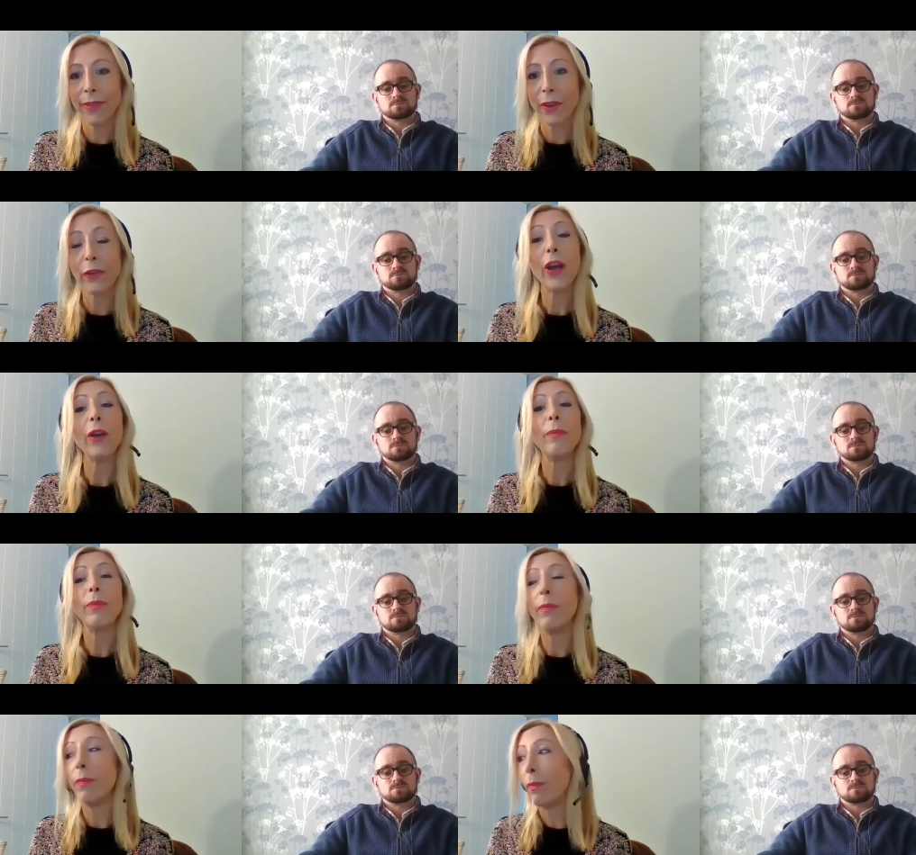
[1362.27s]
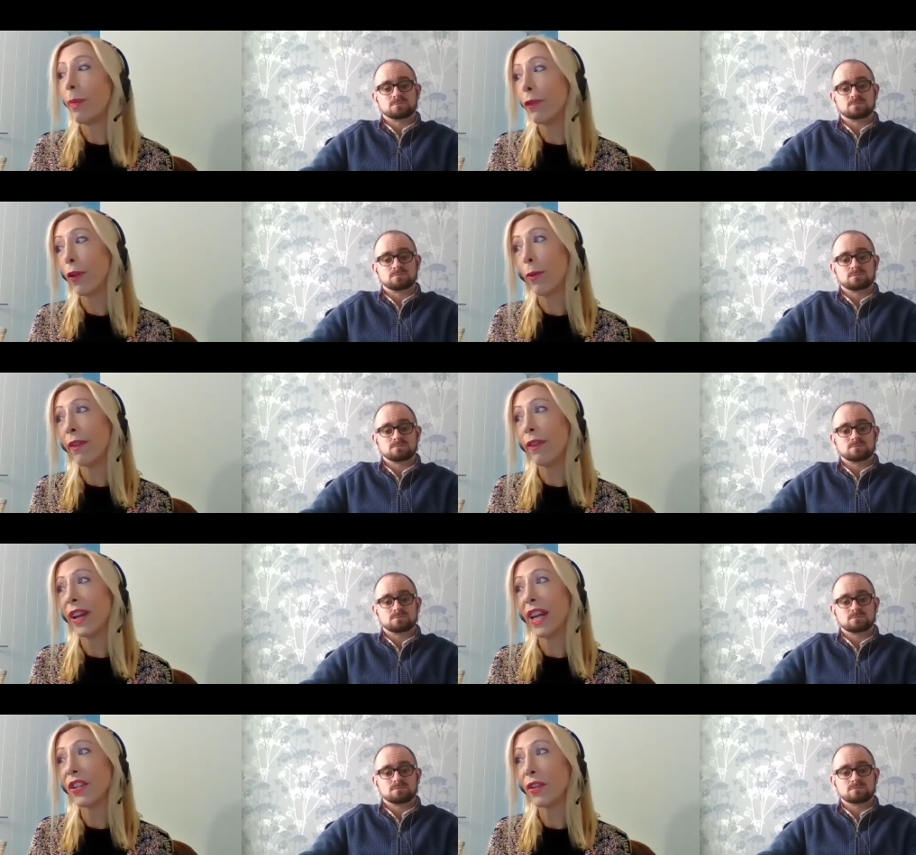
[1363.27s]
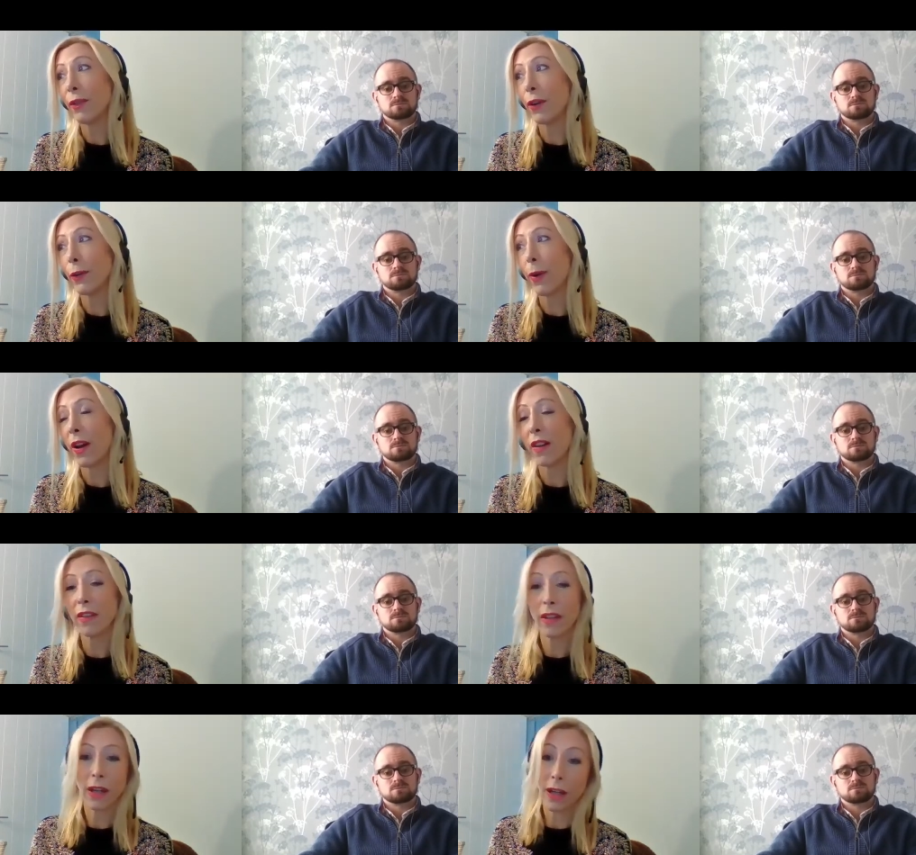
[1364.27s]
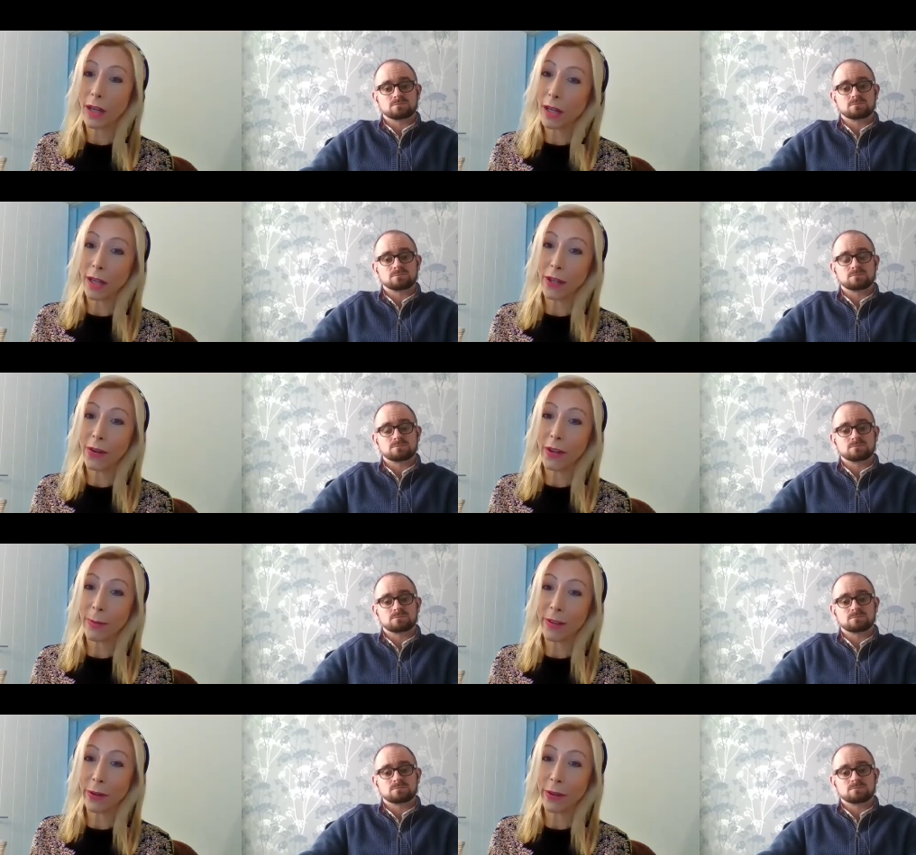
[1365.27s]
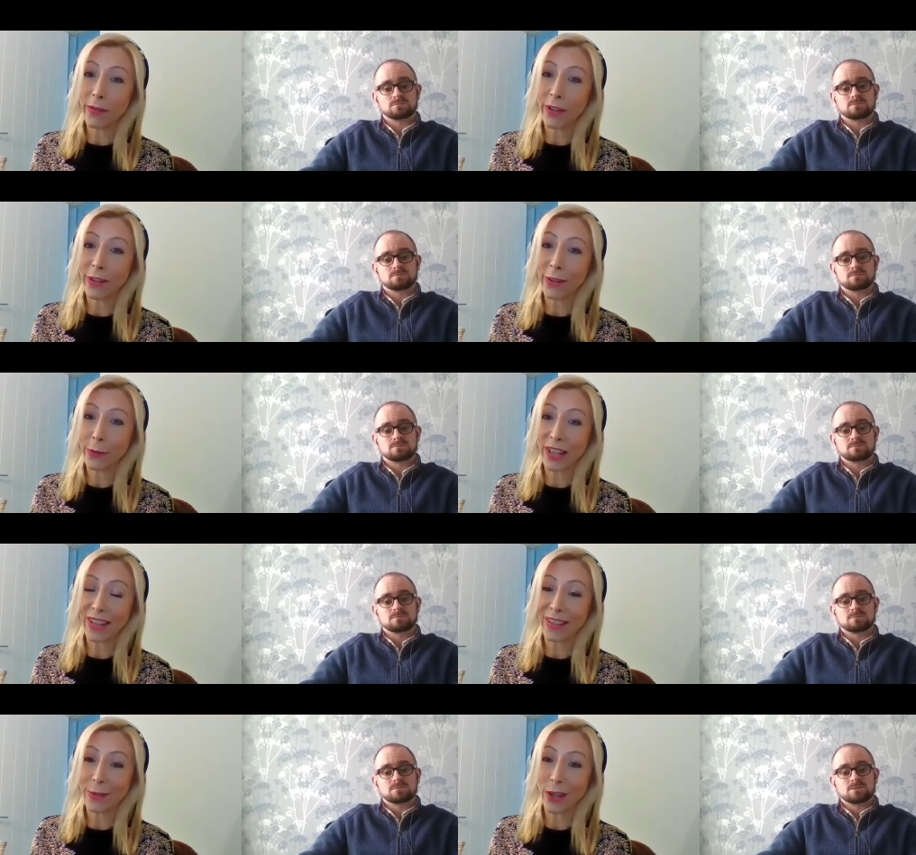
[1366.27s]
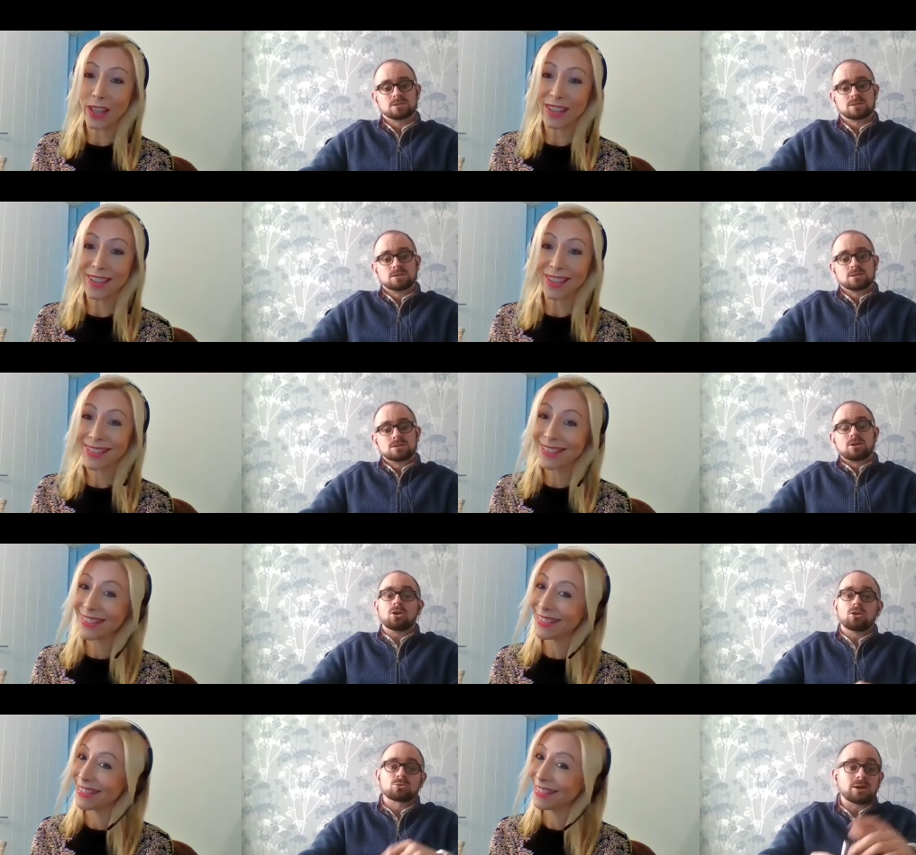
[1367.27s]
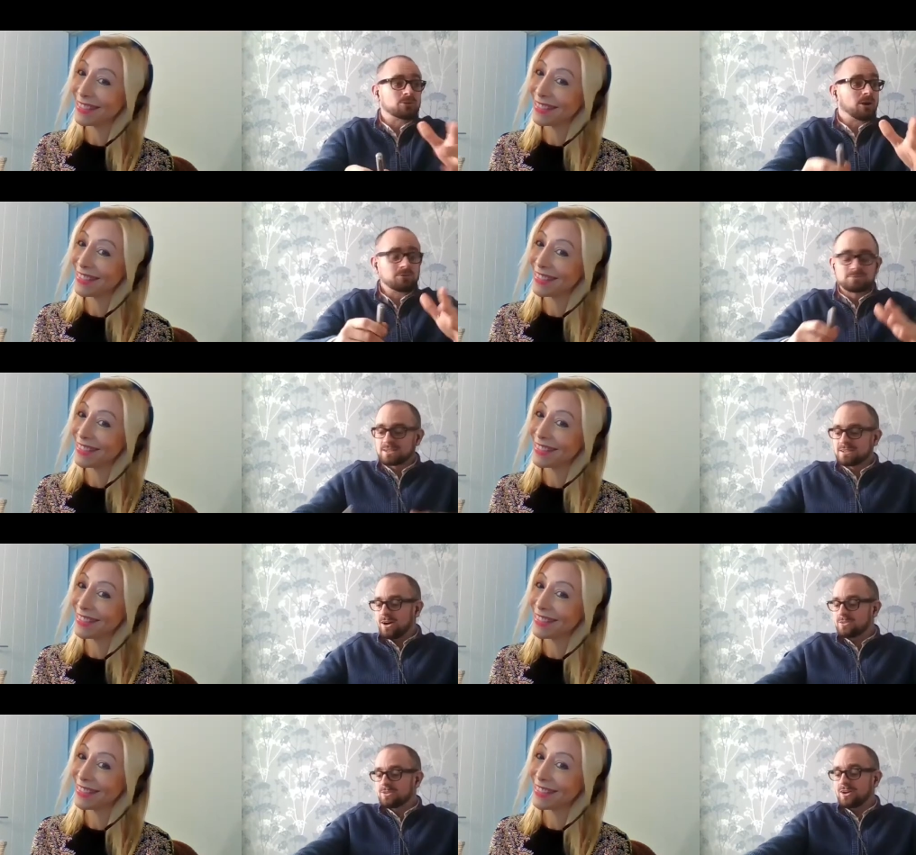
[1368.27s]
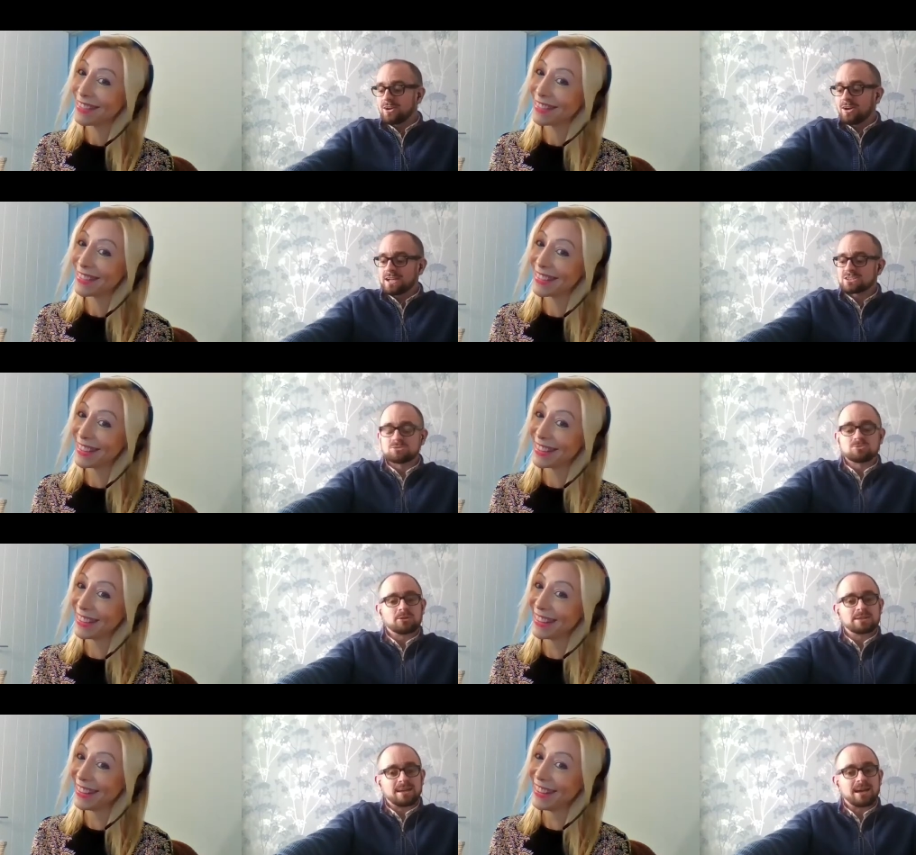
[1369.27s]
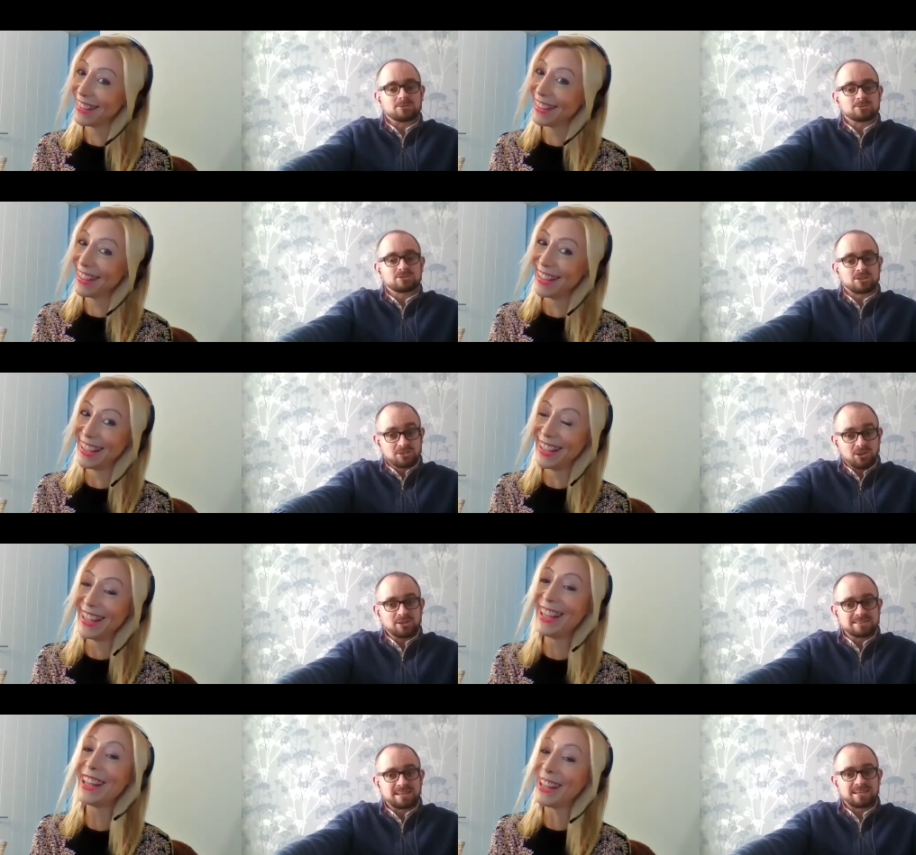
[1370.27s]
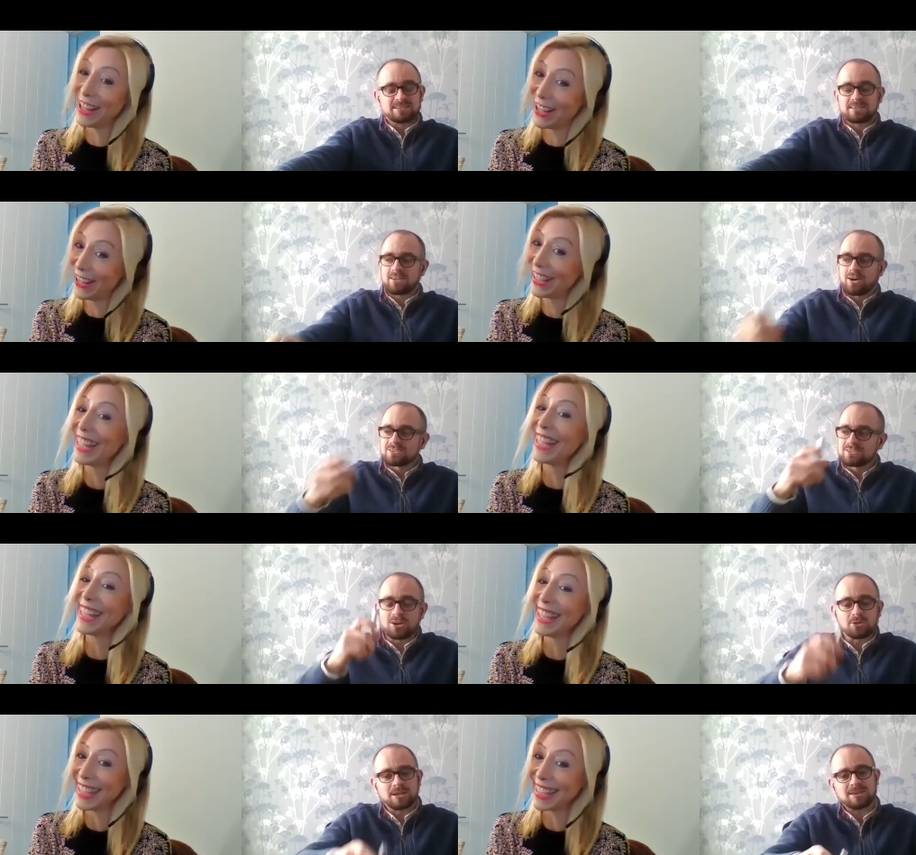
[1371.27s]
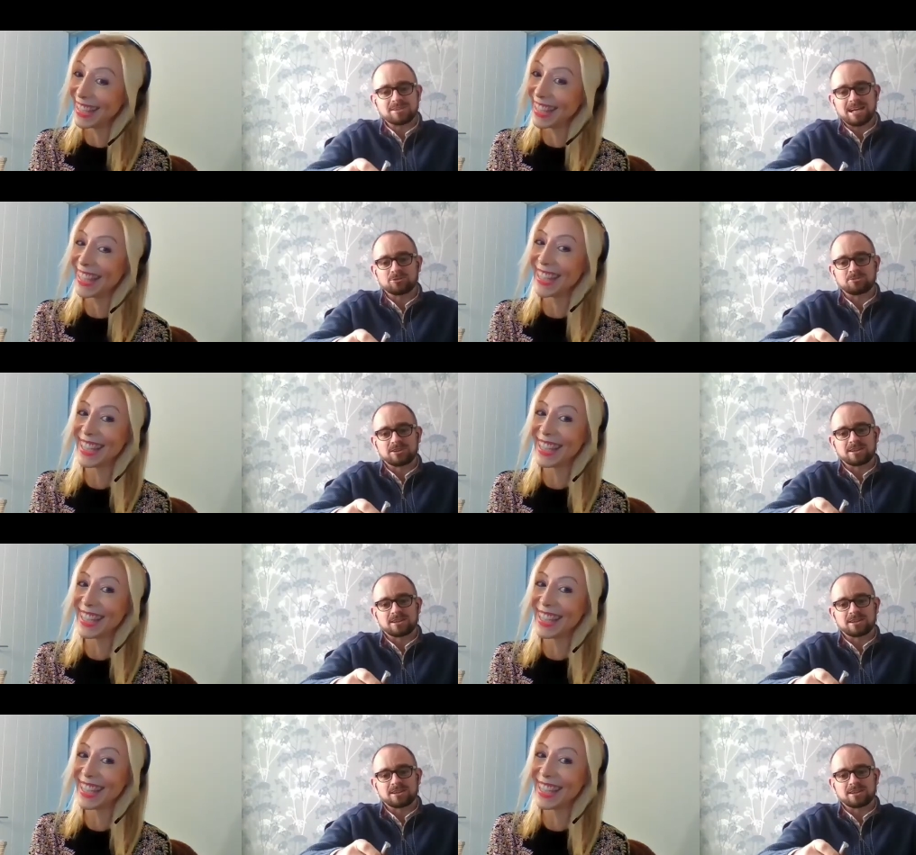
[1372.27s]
Speaker 1: So before we finish, I've got to ask: Are you going to be doing the virtual Santa run?
Speaker 2: Oh well, I'm gonna. i I, I, actually wrote it down. So the nineteenth, I don't have an outfit